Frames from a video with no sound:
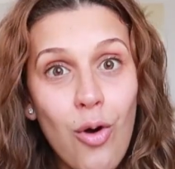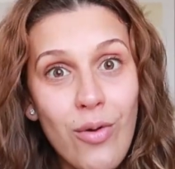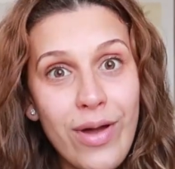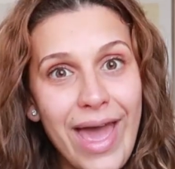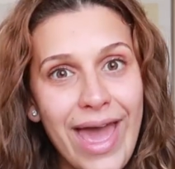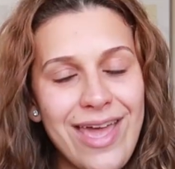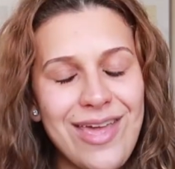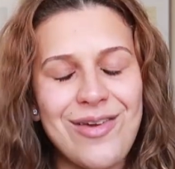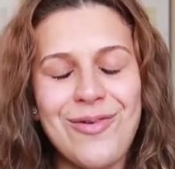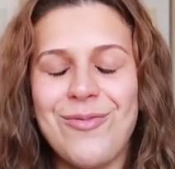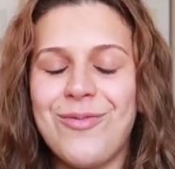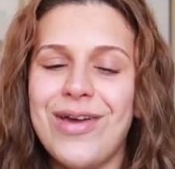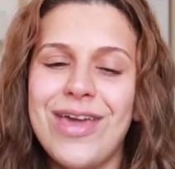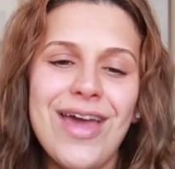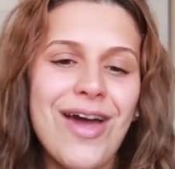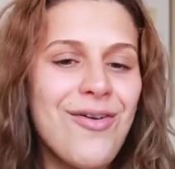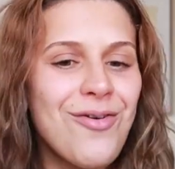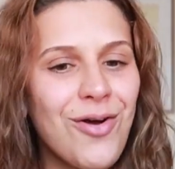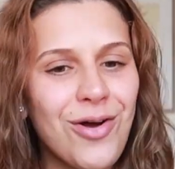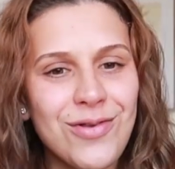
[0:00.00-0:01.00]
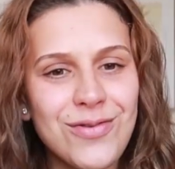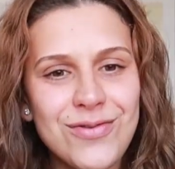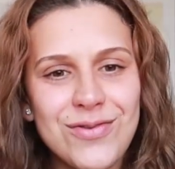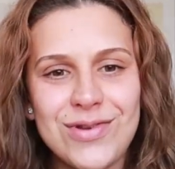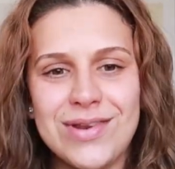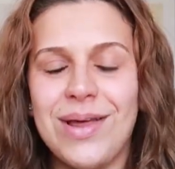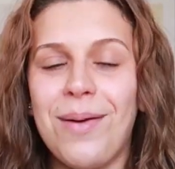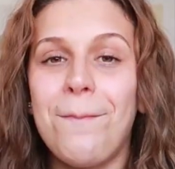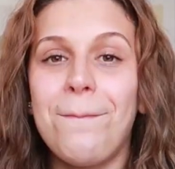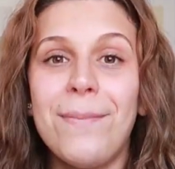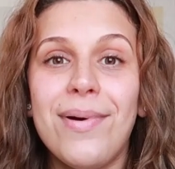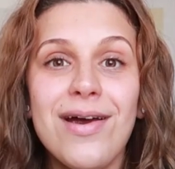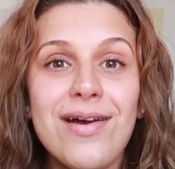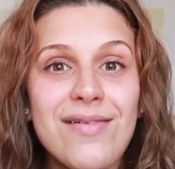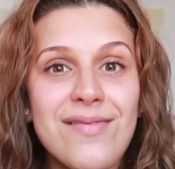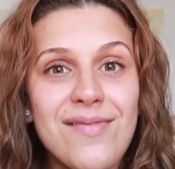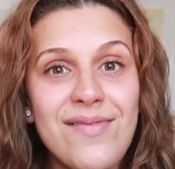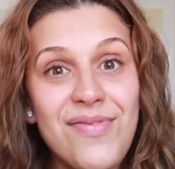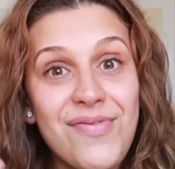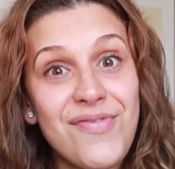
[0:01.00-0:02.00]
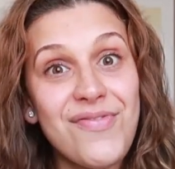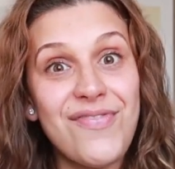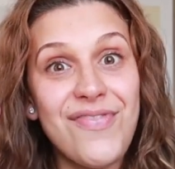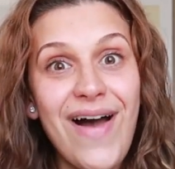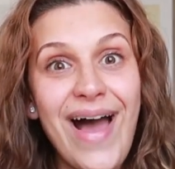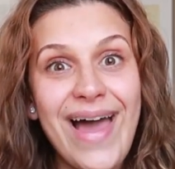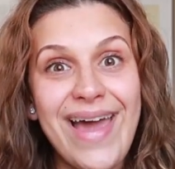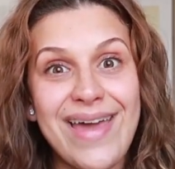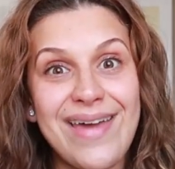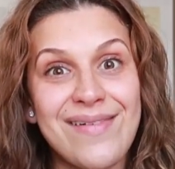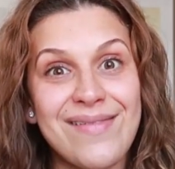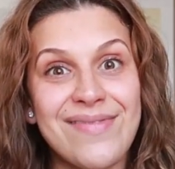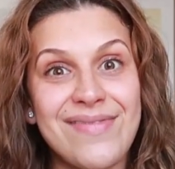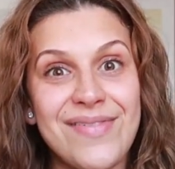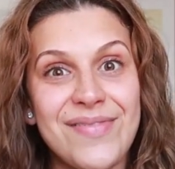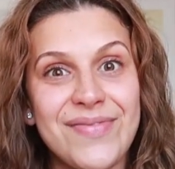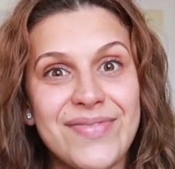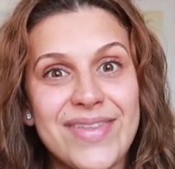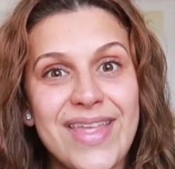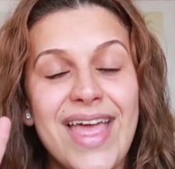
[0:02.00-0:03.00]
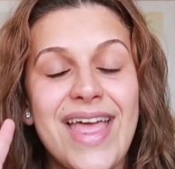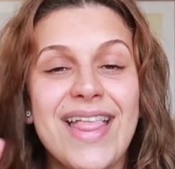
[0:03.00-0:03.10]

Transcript: okay, we are on to number five.